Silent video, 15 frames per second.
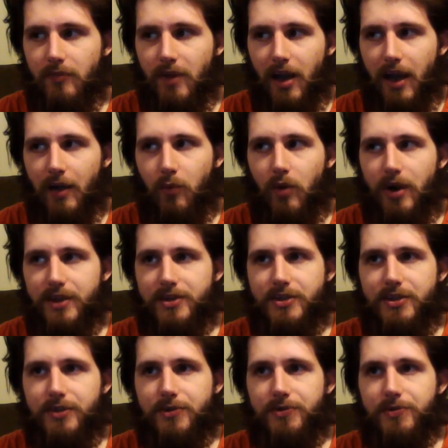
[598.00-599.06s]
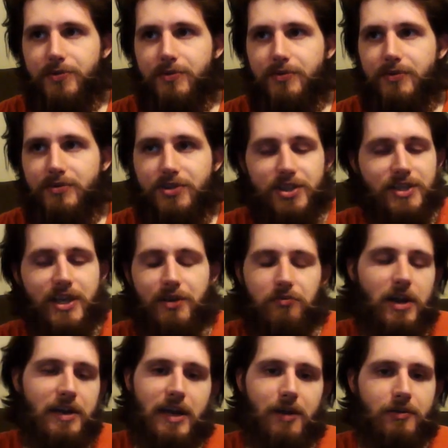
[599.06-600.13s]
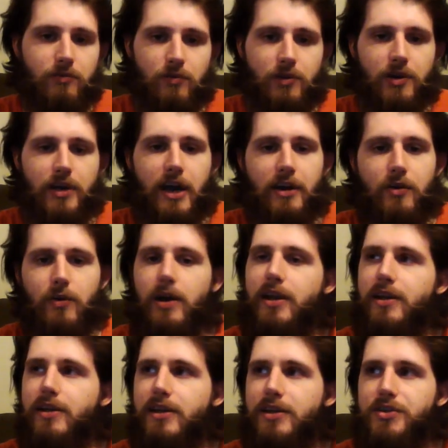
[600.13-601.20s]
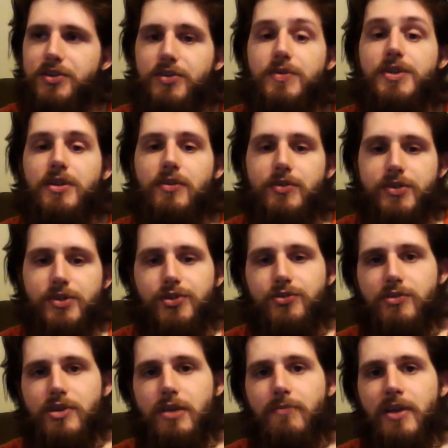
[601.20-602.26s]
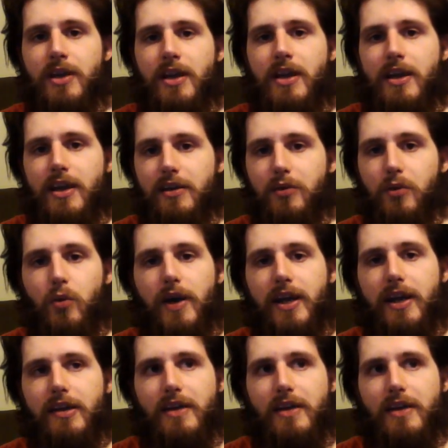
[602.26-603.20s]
I want to just get right down to work. I don't want to induce a lucid dream in a way